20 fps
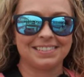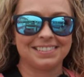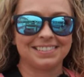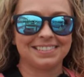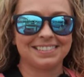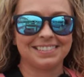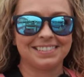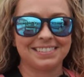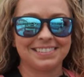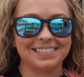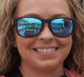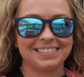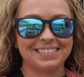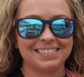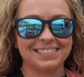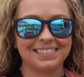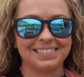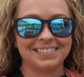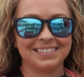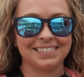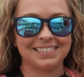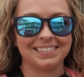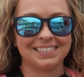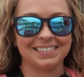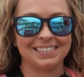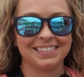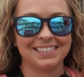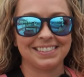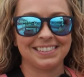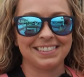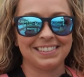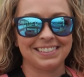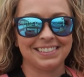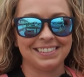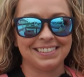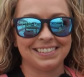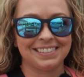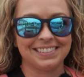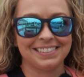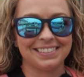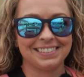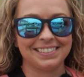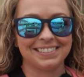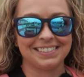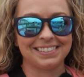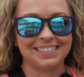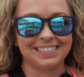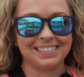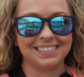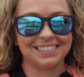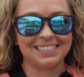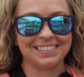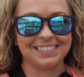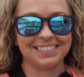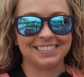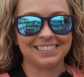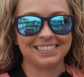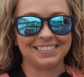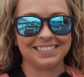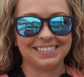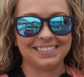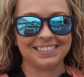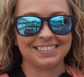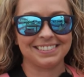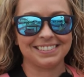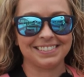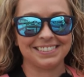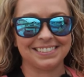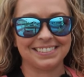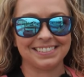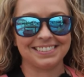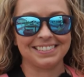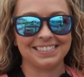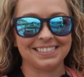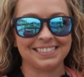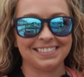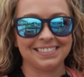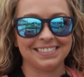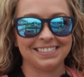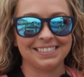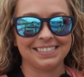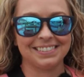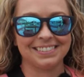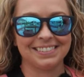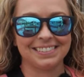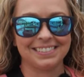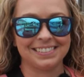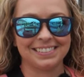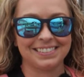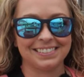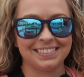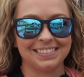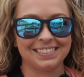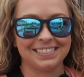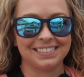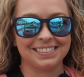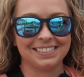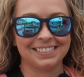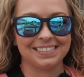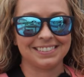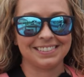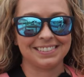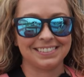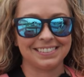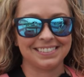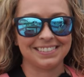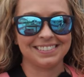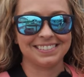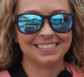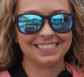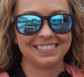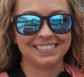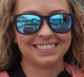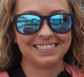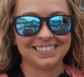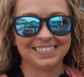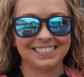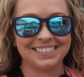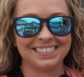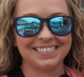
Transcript: (silent)